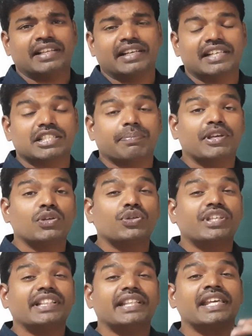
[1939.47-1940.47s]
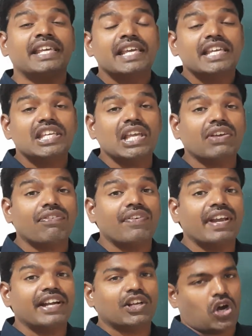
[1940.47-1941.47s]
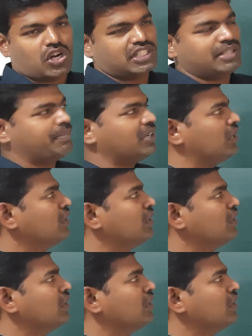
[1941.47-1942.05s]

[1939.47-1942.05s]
that is by using the equivalent concept.